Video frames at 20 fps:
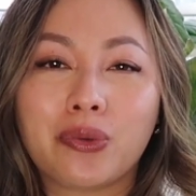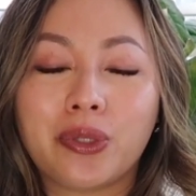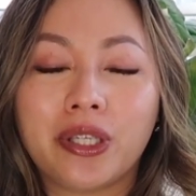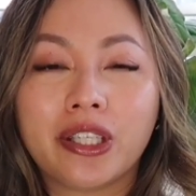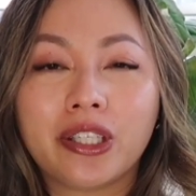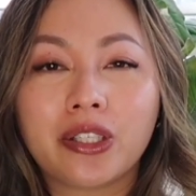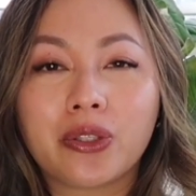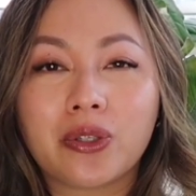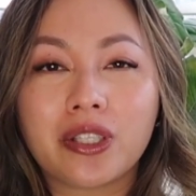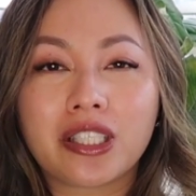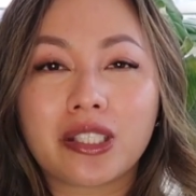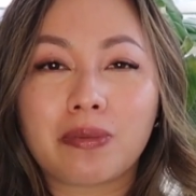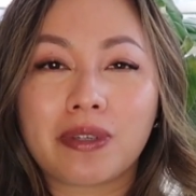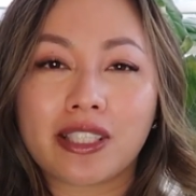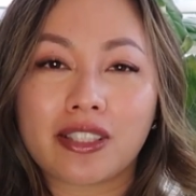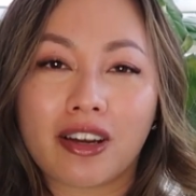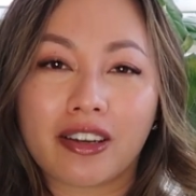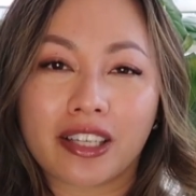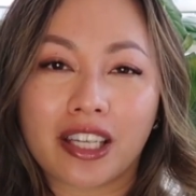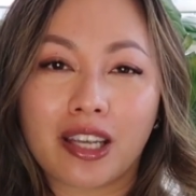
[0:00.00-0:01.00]
we are going to be
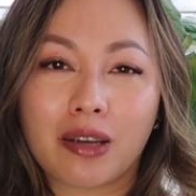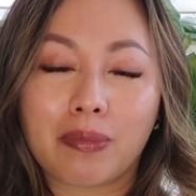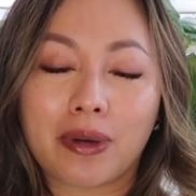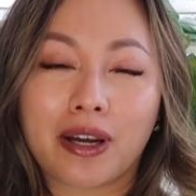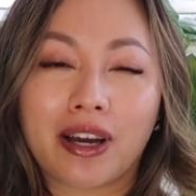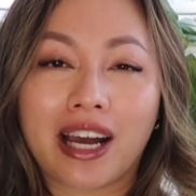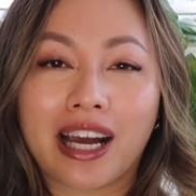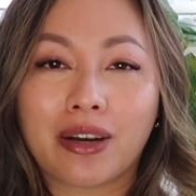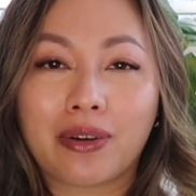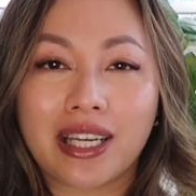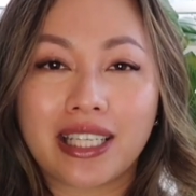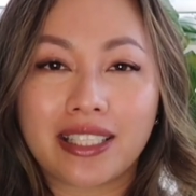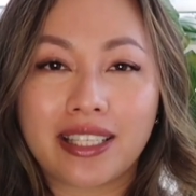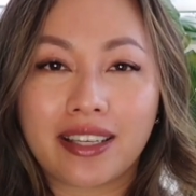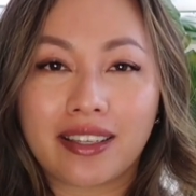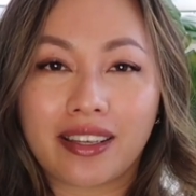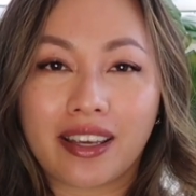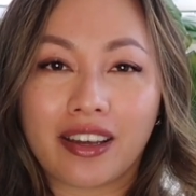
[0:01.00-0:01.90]
talking about how I take